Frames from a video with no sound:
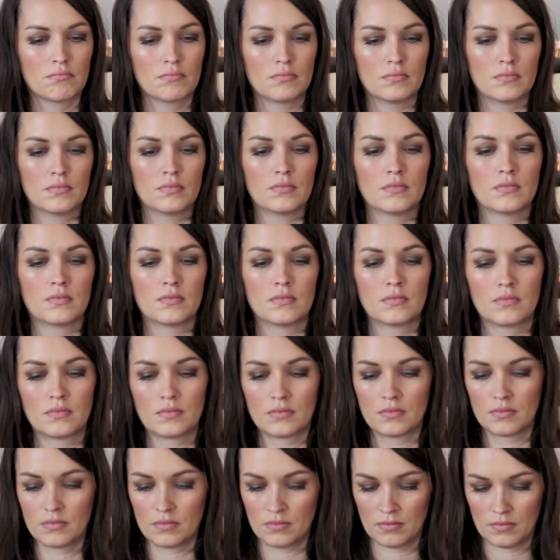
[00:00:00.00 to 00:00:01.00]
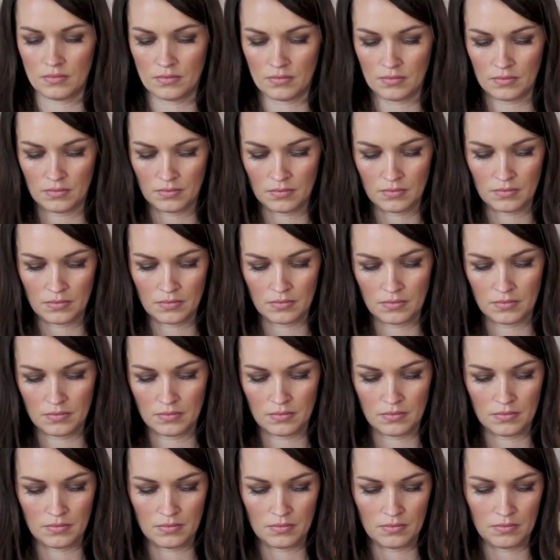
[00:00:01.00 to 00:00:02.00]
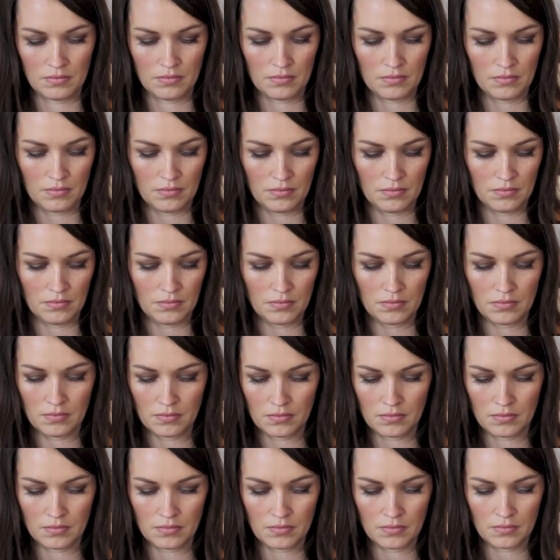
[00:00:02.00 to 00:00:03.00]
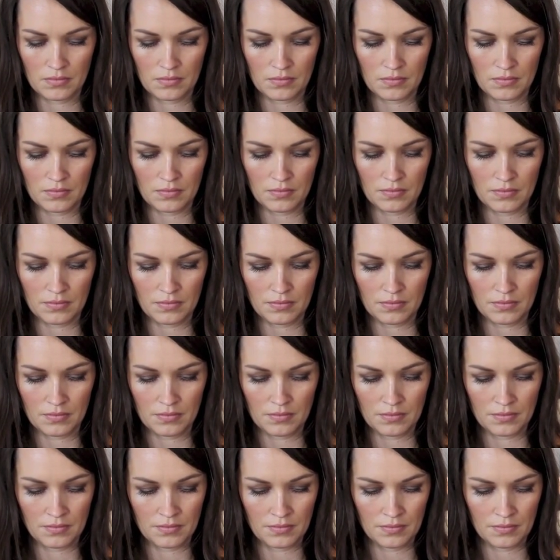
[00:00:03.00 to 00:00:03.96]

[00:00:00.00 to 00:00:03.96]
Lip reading: (silent)